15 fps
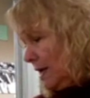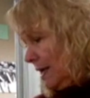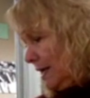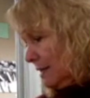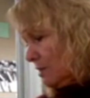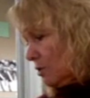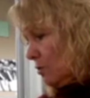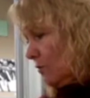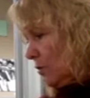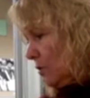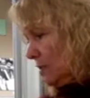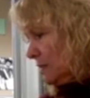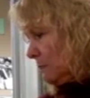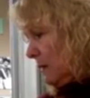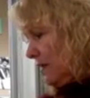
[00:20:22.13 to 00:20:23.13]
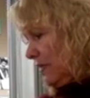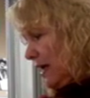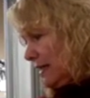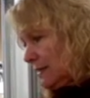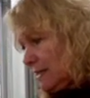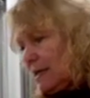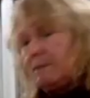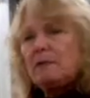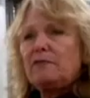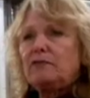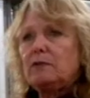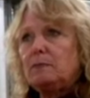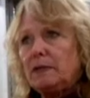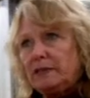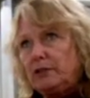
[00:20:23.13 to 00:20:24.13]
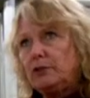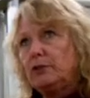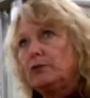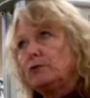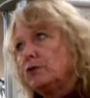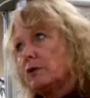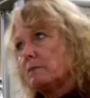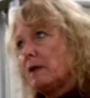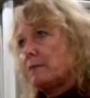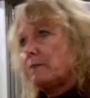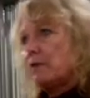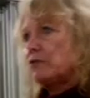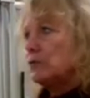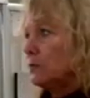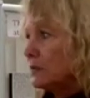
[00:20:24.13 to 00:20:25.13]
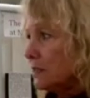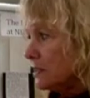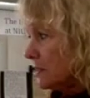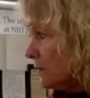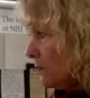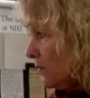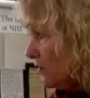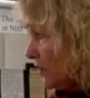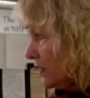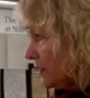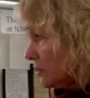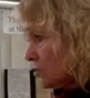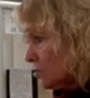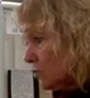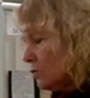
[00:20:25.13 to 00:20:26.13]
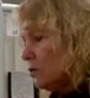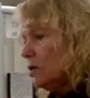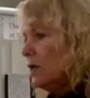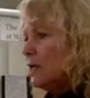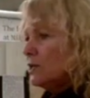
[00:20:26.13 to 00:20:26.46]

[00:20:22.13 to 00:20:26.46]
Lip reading: And so, of course, by that time, everybody knew that my mother was a sympathetic juror.